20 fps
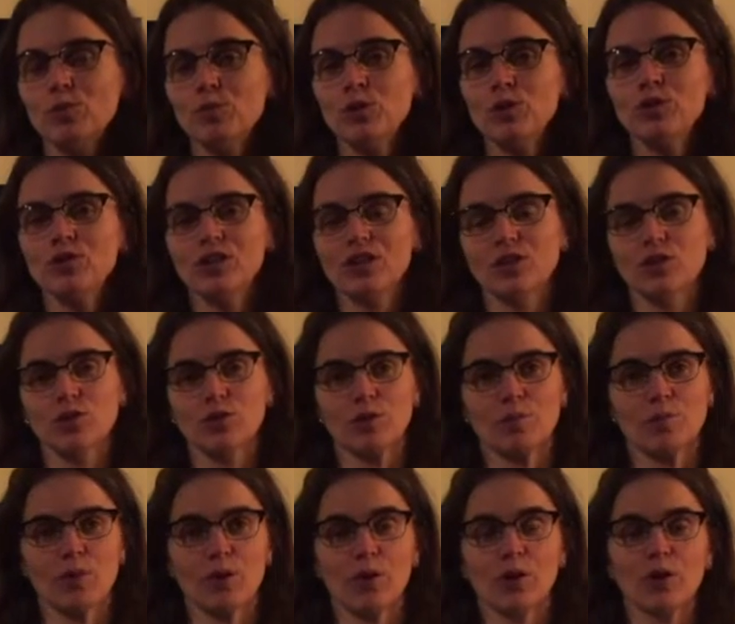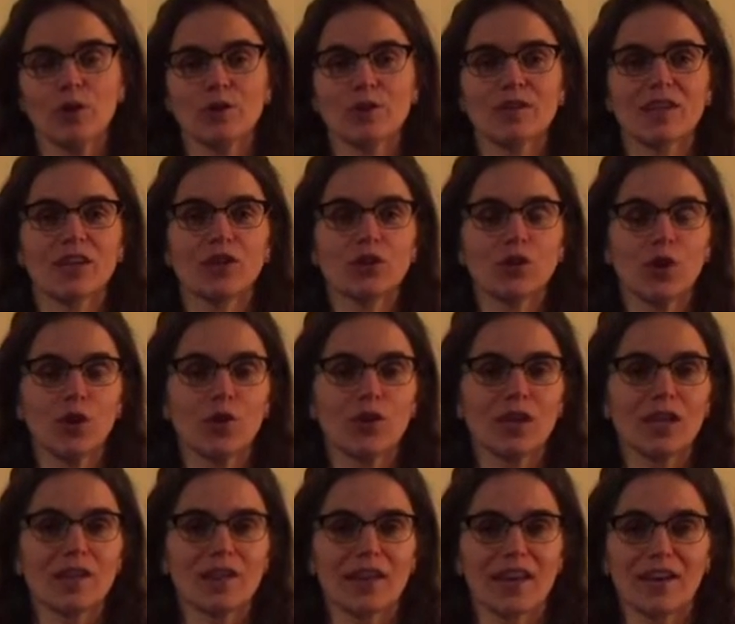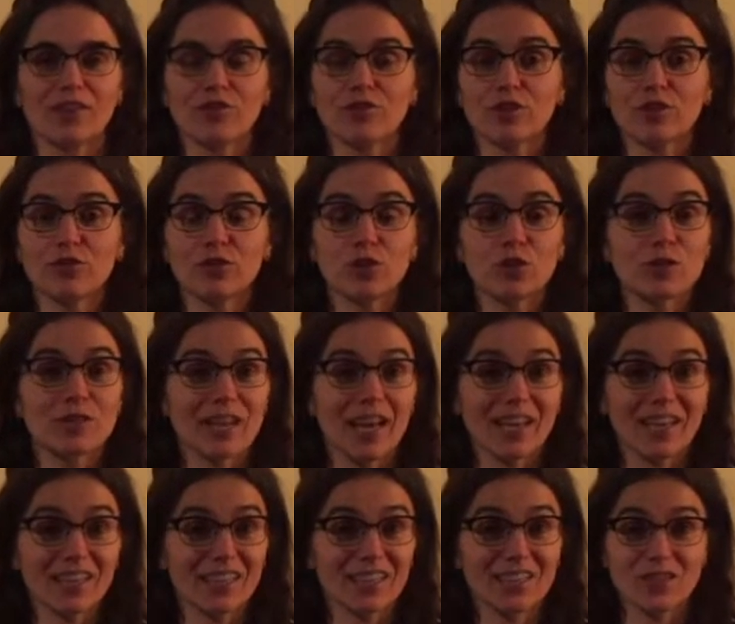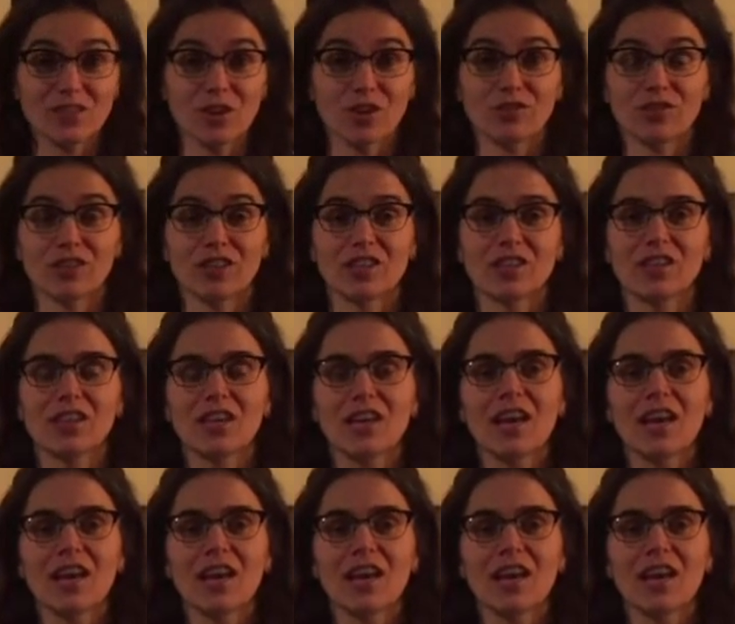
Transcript: move into a pose and you're only there for a few seconds often.